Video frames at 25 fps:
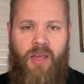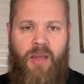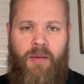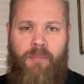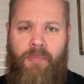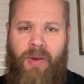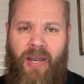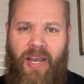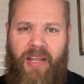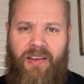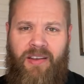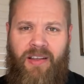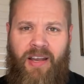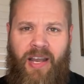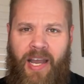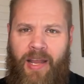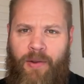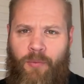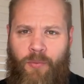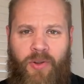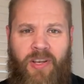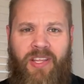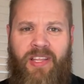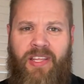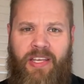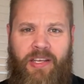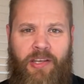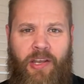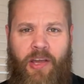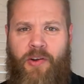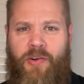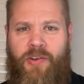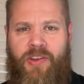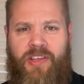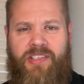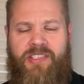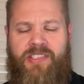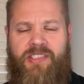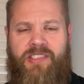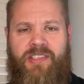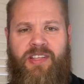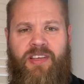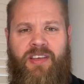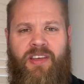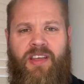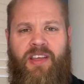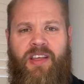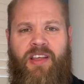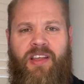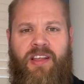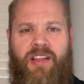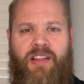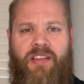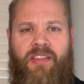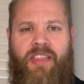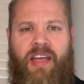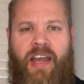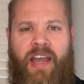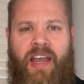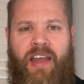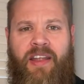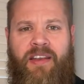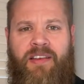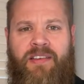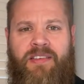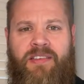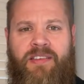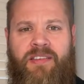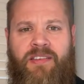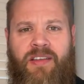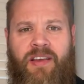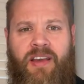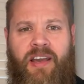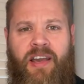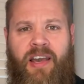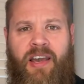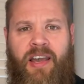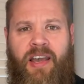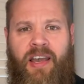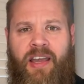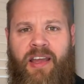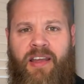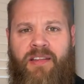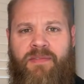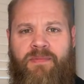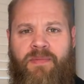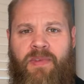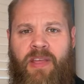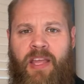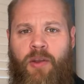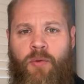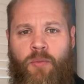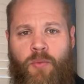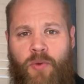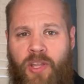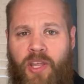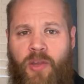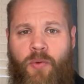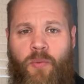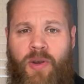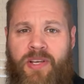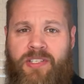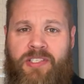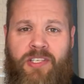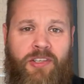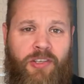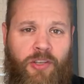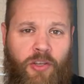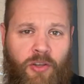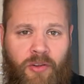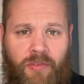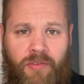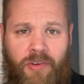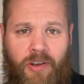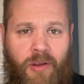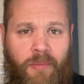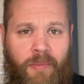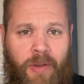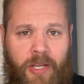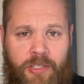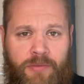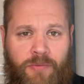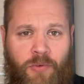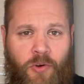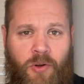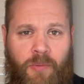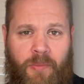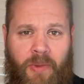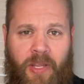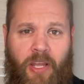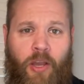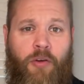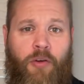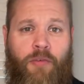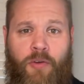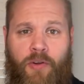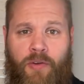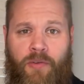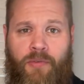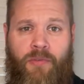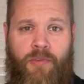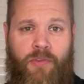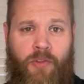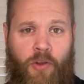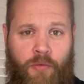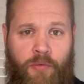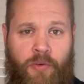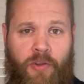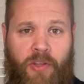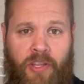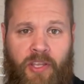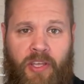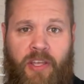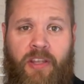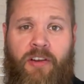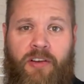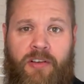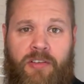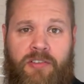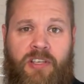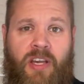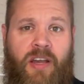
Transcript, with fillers: But I really noticed that uh, it really wasn't doing very much for me over over the years.